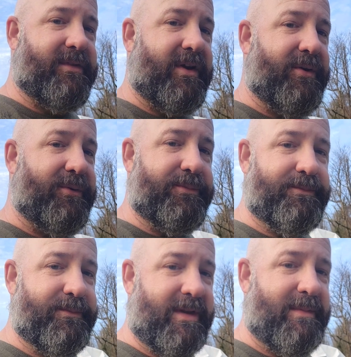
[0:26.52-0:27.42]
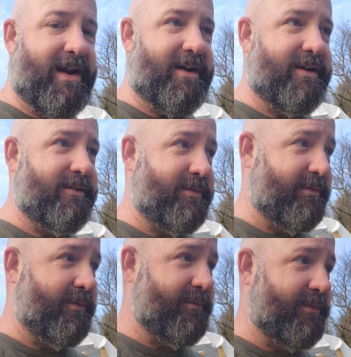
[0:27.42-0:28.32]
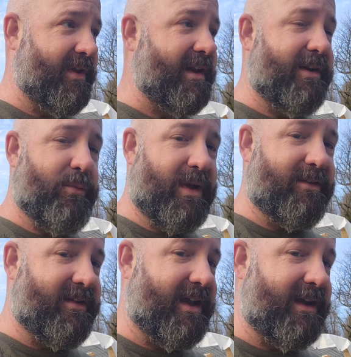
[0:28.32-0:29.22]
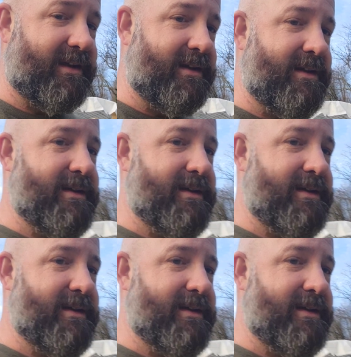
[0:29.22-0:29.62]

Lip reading: So they've been out here from Sunday to Wednesday.